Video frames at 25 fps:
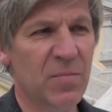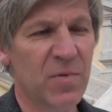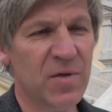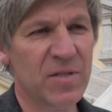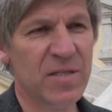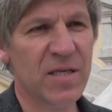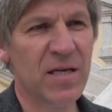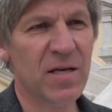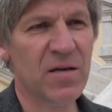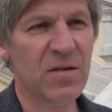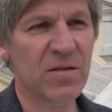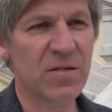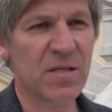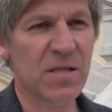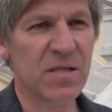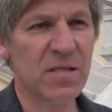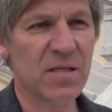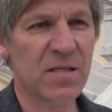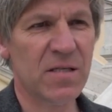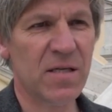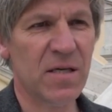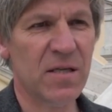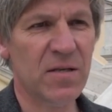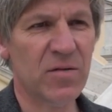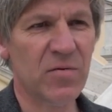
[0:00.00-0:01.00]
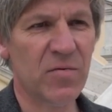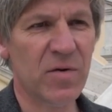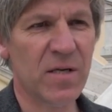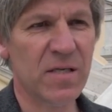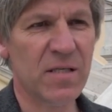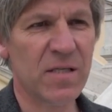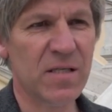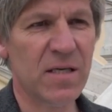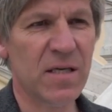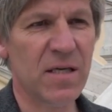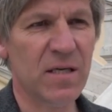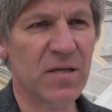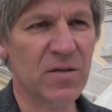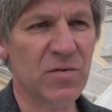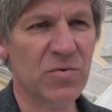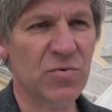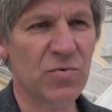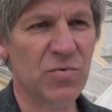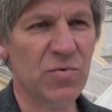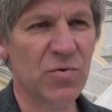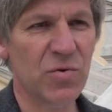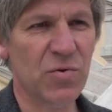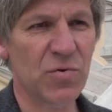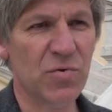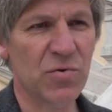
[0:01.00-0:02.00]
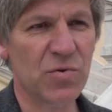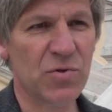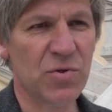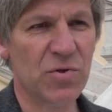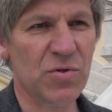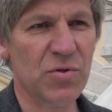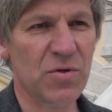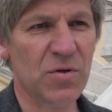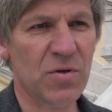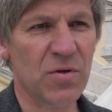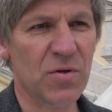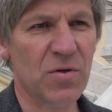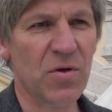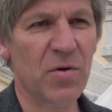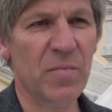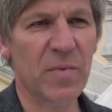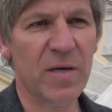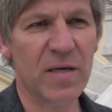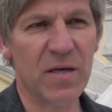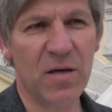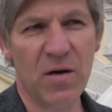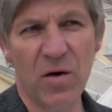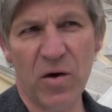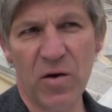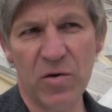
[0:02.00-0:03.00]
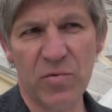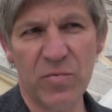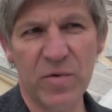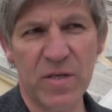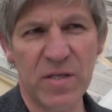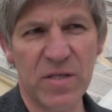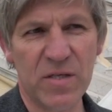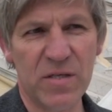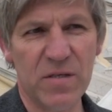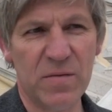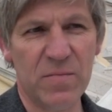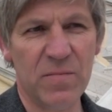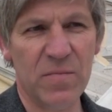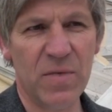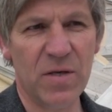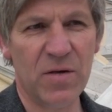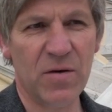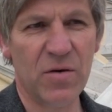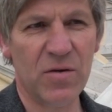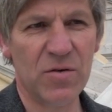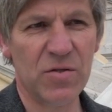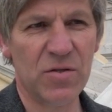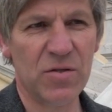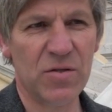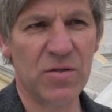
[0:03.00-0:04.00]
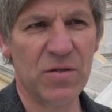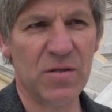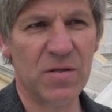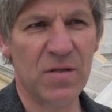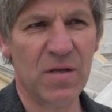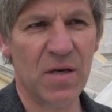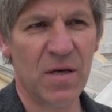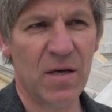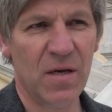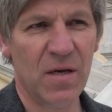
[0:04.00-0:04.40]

materials, it's interesting to use uh, common cartridge because